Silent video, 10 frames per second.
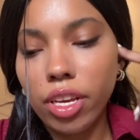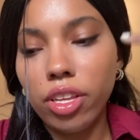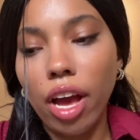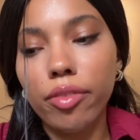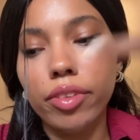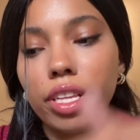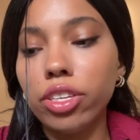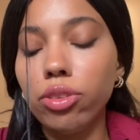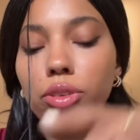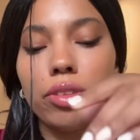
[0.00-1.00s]
I feel like
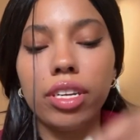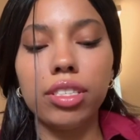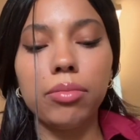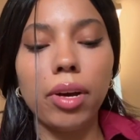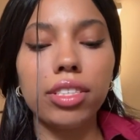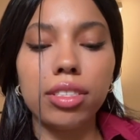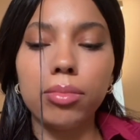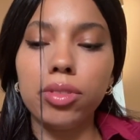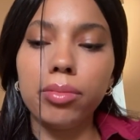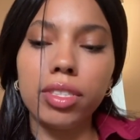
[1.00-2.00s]
you know that it's
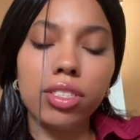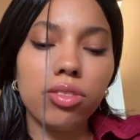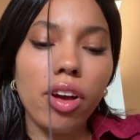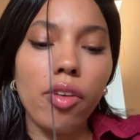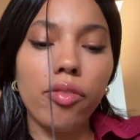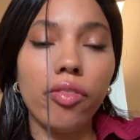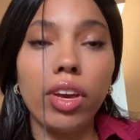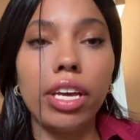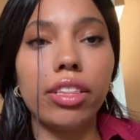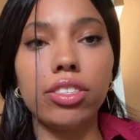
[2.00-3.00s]
possible because you got
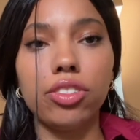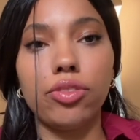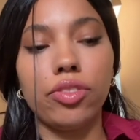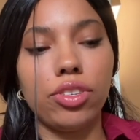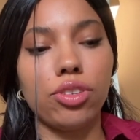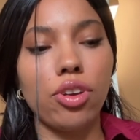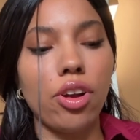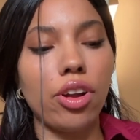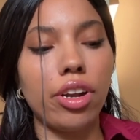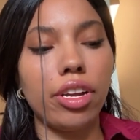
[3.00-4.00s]
faith as your first
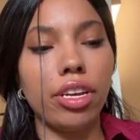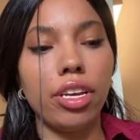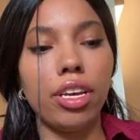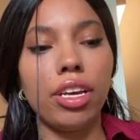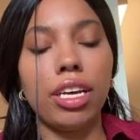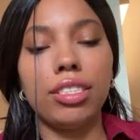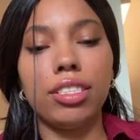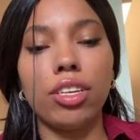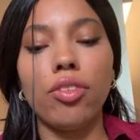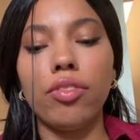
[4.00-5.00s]
card, and
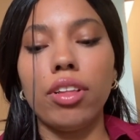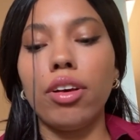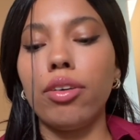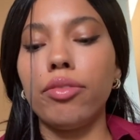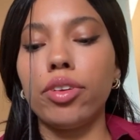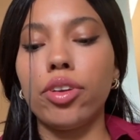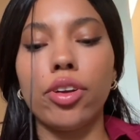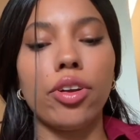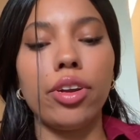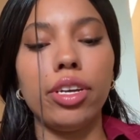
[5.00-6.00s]
self-love and
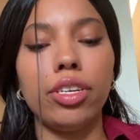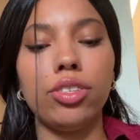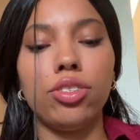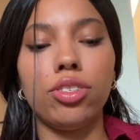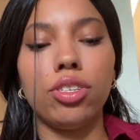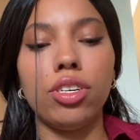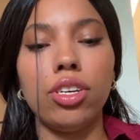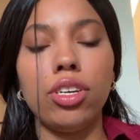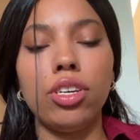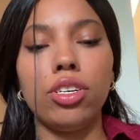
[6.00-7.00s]
courage.
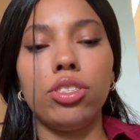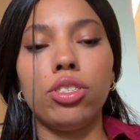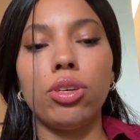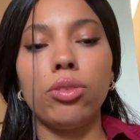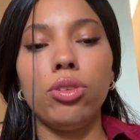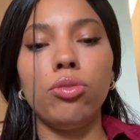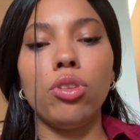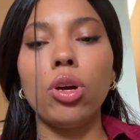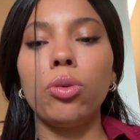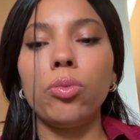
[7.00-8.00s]
So you
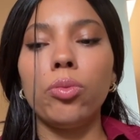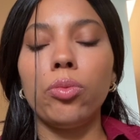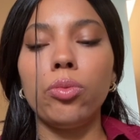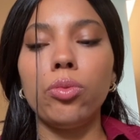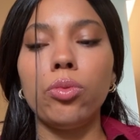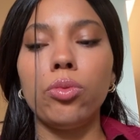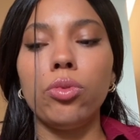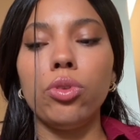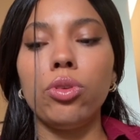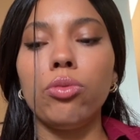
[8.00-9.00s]
know
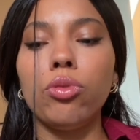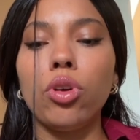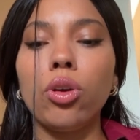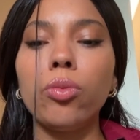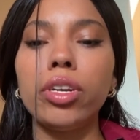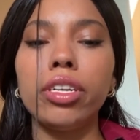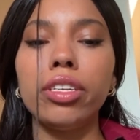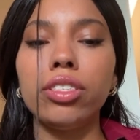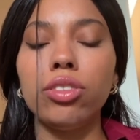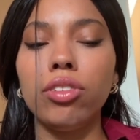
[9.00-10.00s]
what it
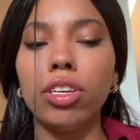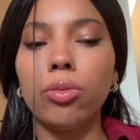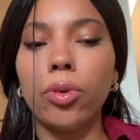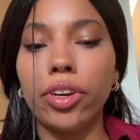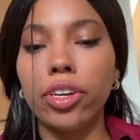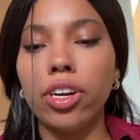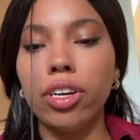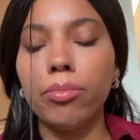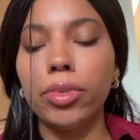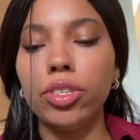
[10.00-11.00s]
is you need to work
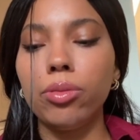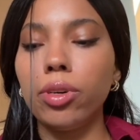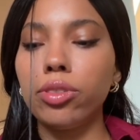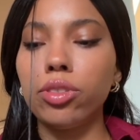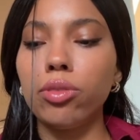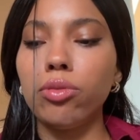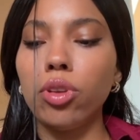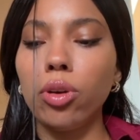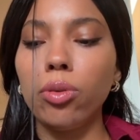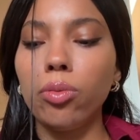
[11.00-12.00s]
on, but you also
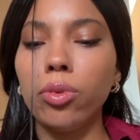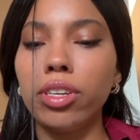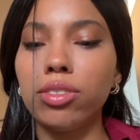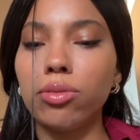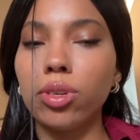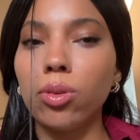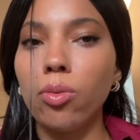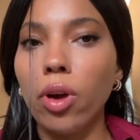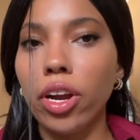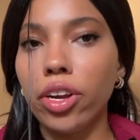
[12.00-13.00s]
know what is
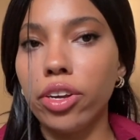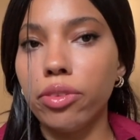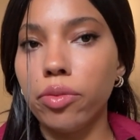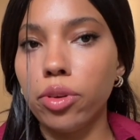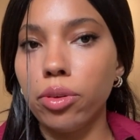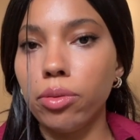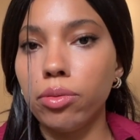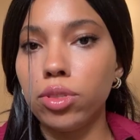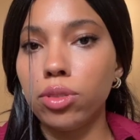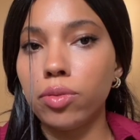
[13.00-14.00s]
required of you
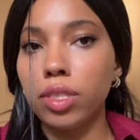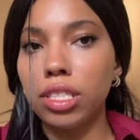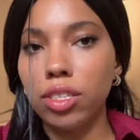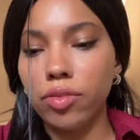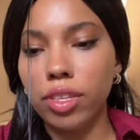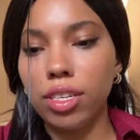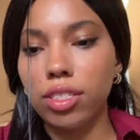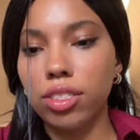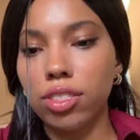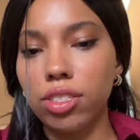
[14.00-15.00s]
to receive
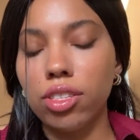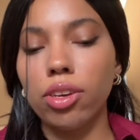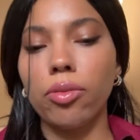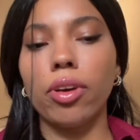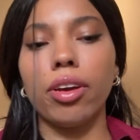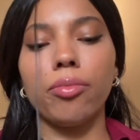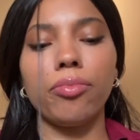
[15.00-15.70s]
this, okay?